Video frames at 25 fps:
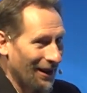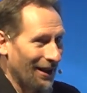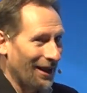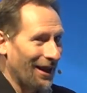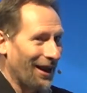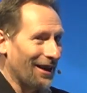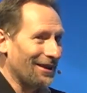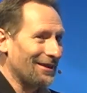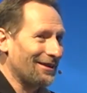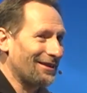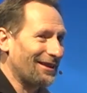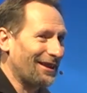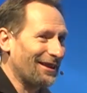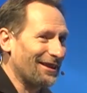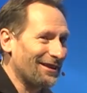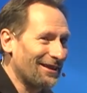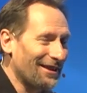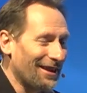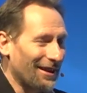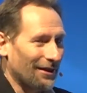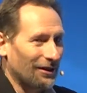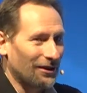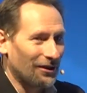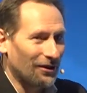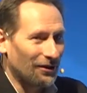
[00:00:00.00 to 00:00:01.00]
And it's that
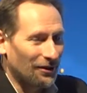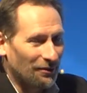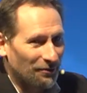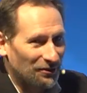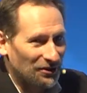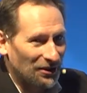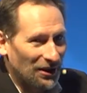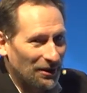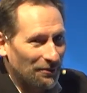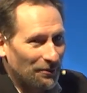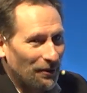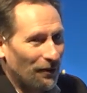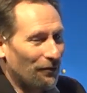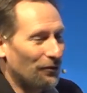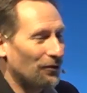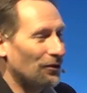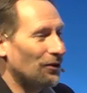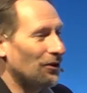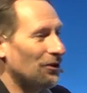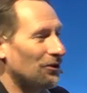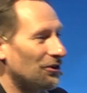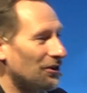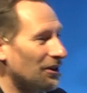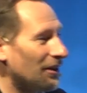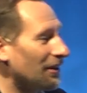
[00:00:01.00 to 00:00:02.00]
exact kind of same
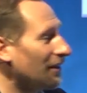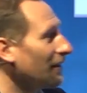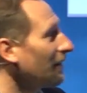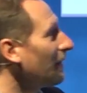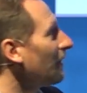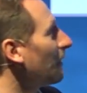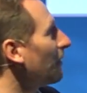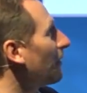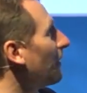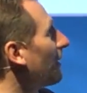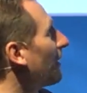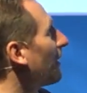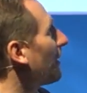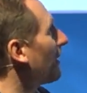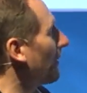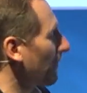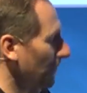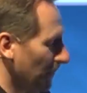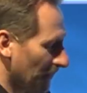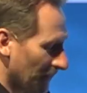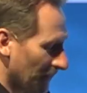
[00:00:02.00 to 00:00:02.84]
methodology that we are